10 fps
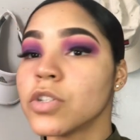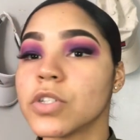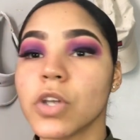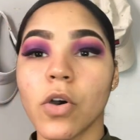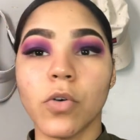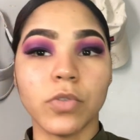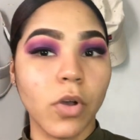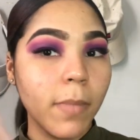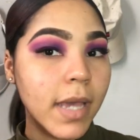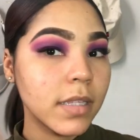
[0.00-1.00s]
So
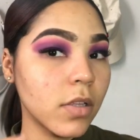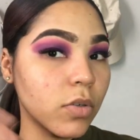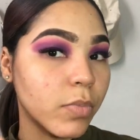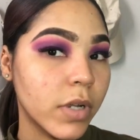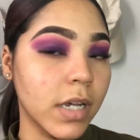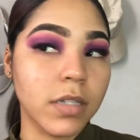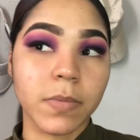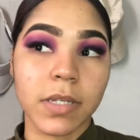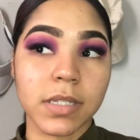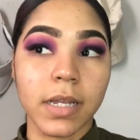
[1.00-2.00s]
don't mind the little breakout spots,